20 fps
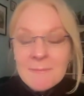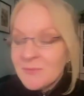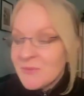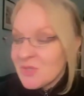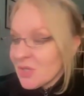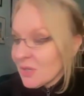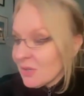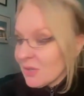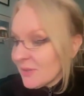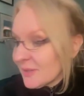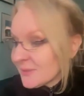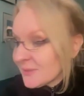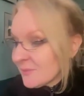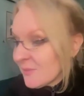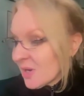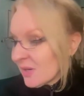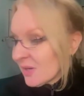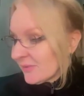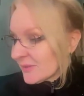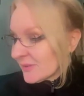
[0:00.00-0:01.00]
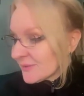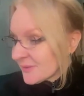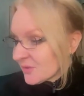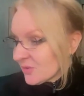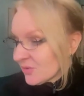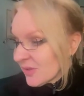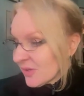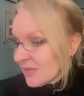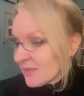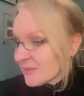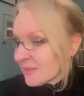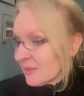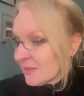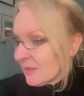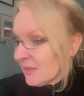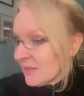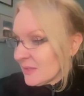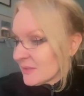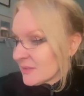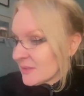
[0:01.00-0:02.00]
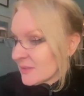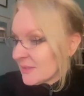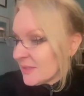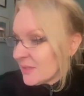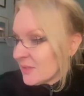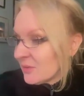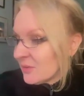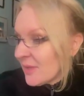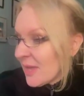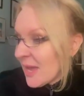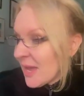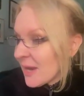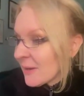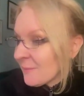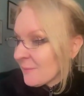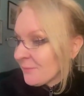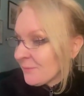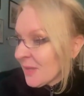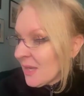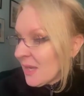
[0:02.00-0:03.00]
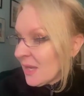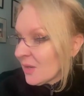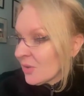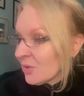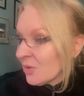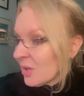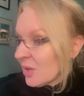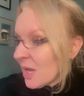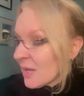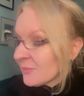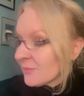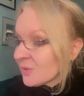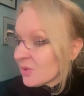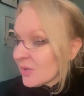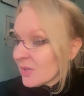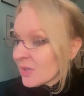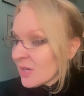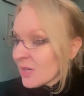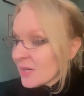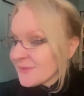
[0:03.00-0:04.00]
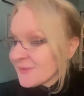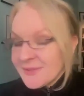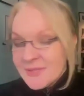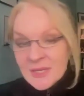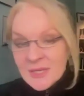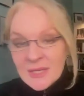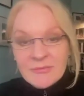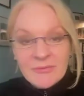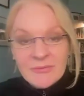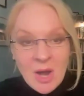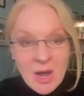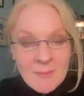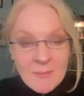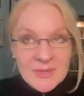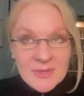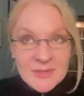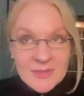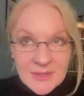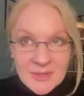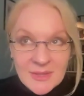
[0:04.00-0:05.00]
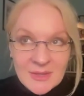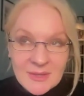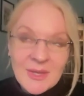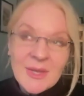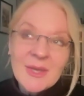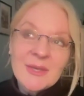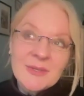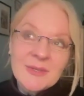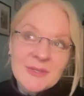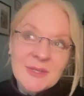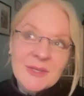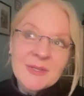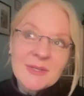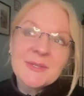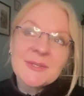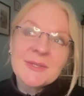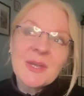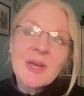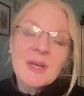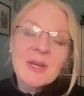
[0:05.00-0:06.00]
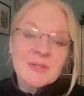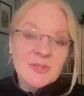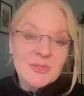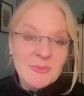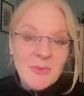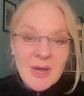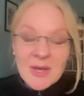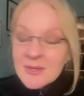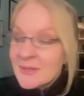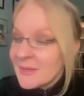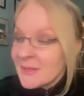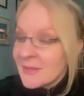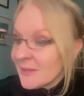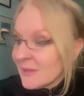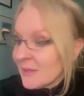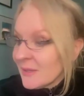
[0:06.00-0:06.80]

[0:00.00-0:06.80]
Joe. That's marvelous. Great. I'll at least see you there. And Kirsty from Saskatchewan